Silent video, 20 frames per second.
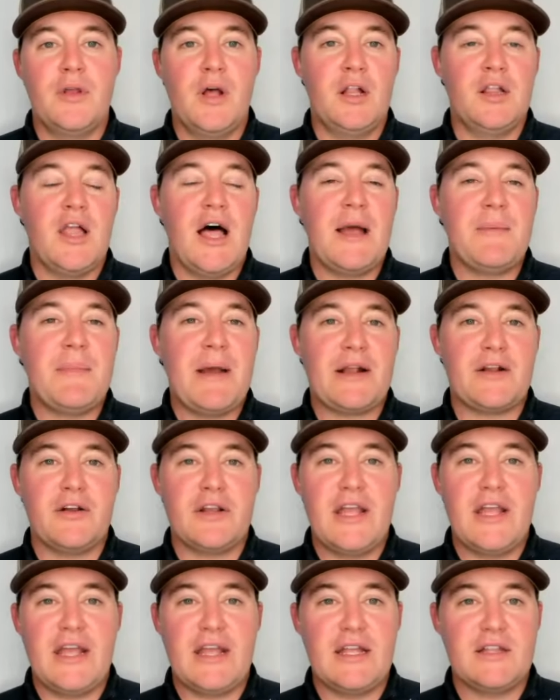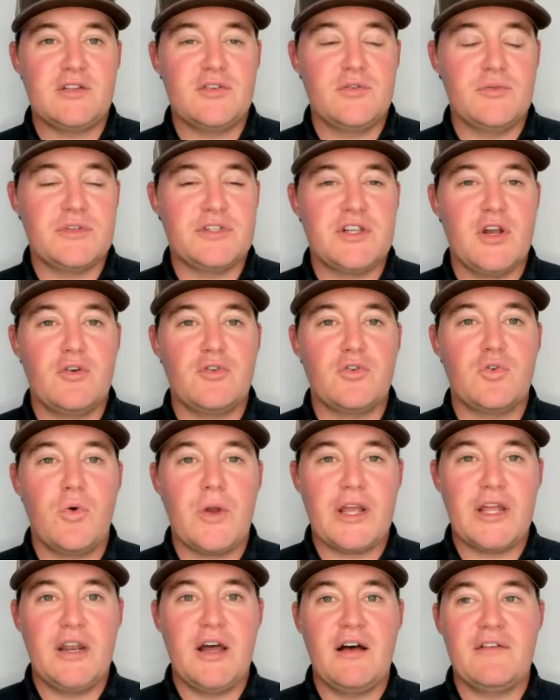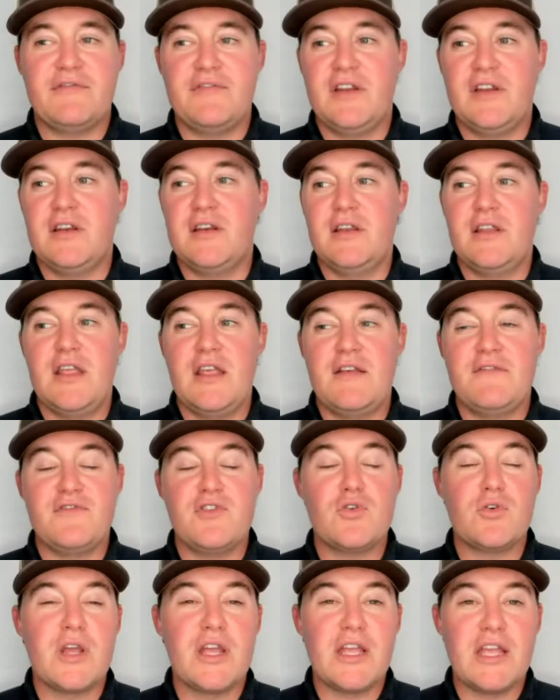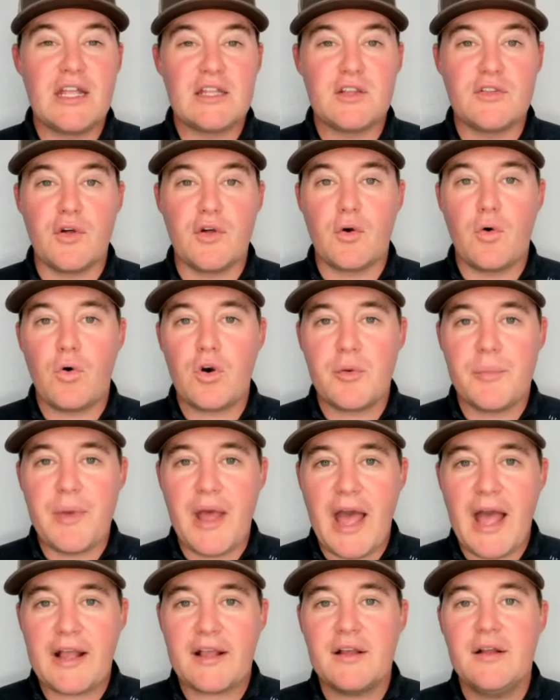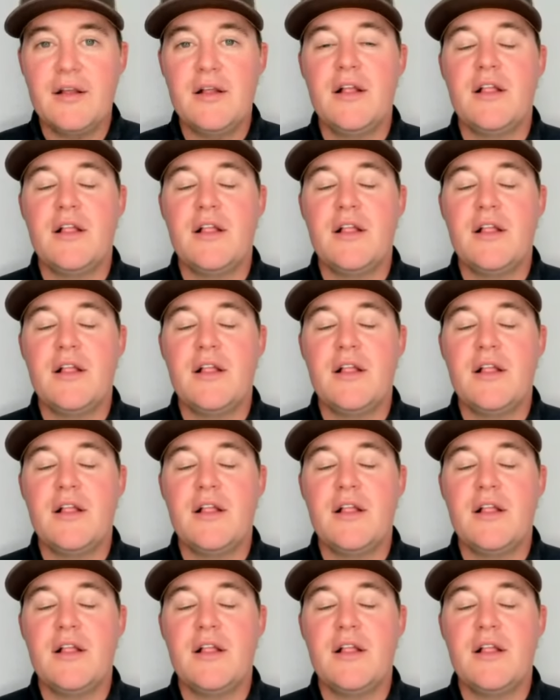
a linebacker can't get to his zone quick enough and if you can get to the quarterback